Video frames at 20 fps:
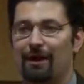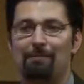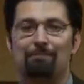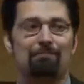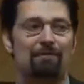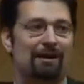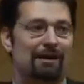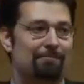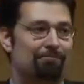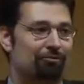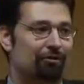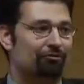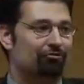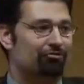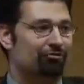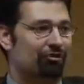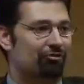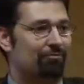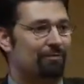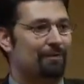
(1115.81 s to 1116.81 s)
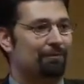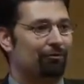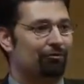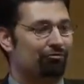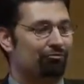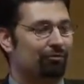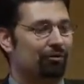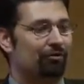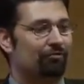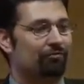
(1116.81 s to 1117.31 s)
and many pro-choice
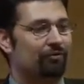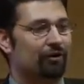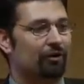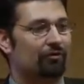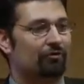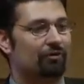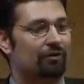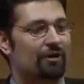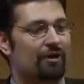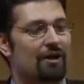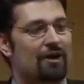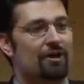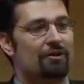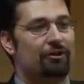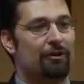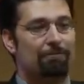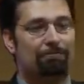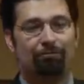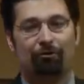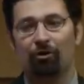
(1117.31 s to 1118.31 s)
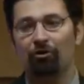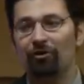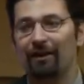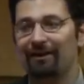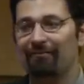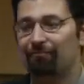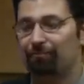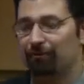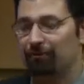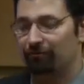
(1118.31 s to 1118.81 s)
people's worldview. The
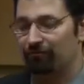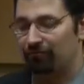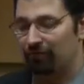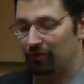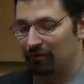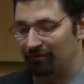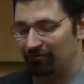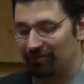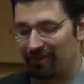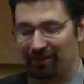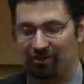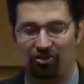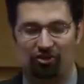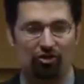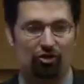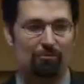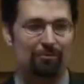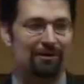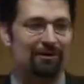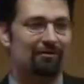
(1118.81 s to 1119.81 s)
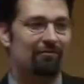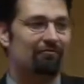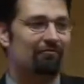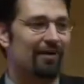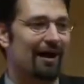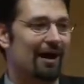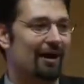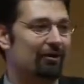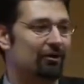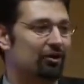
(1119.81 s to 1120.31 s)
pro-life worldview is that human
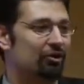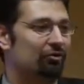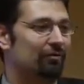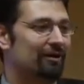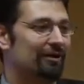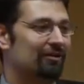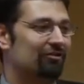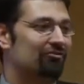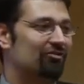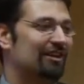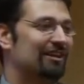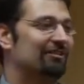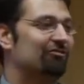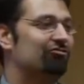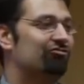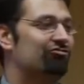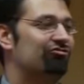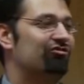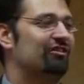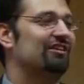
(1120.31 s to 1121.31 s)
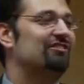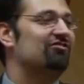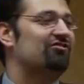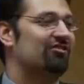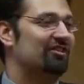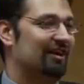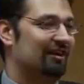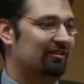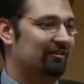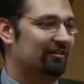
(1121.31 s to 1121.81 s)
value is
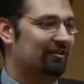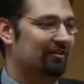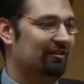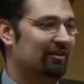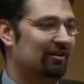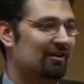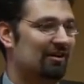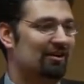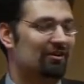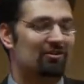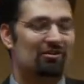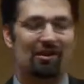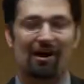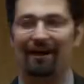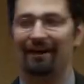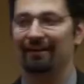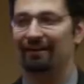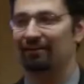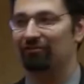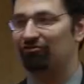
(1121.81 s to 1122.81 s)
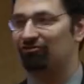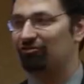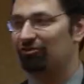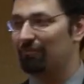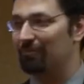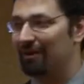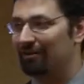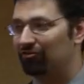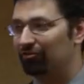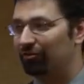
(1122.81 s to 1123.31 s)
intrinsic, not
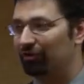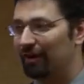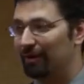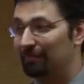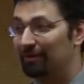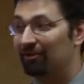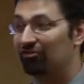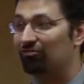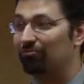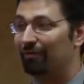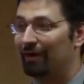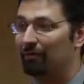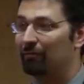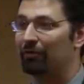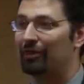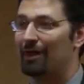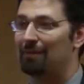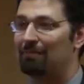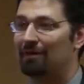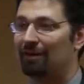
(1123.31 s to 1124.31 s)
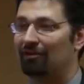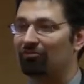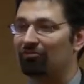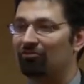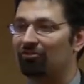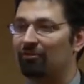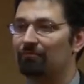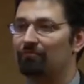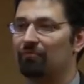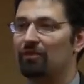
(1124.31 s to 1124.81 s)
instrumental. I'm going to explain what that
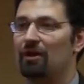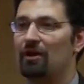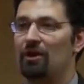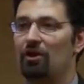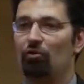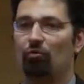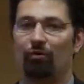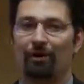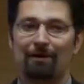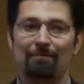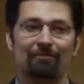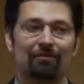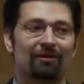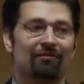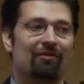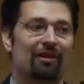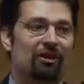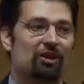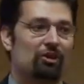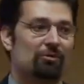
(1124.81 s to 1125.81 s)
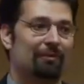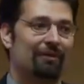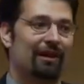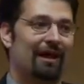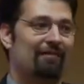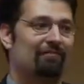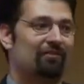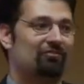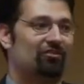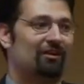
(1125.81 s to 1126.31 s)
means. We believe that human
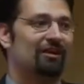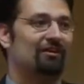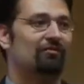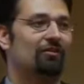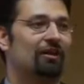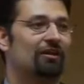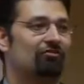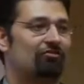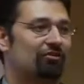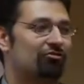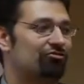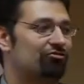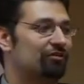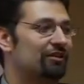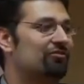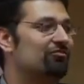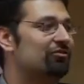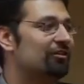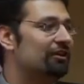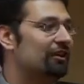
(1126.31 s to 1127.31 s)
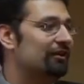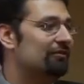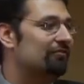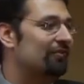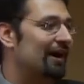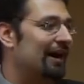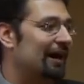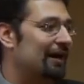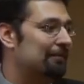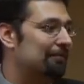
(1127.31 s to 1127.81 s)
life is intrinsically
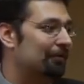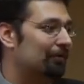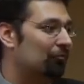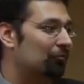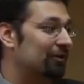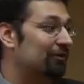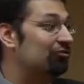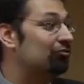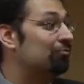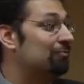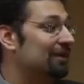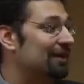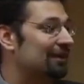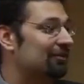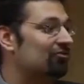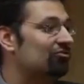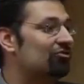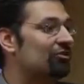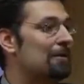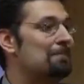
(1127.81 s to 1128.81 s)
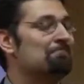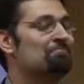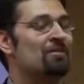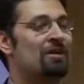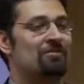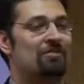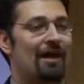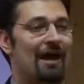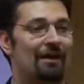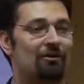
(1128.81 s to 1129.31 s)
valuable, which means
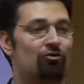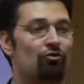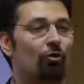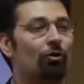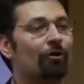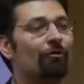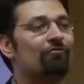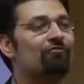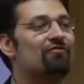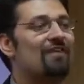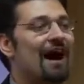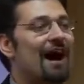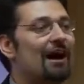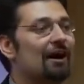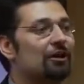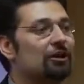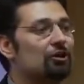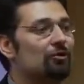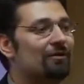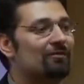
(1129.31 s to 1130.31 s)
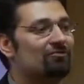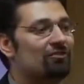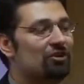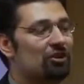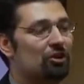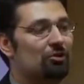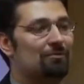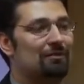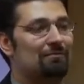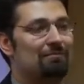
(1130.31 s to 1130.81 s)
that your value as a
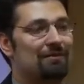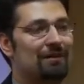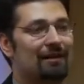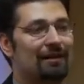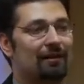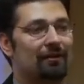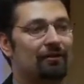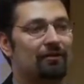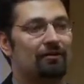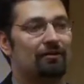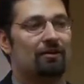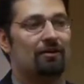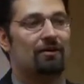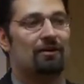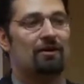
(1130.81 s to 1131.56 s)
human being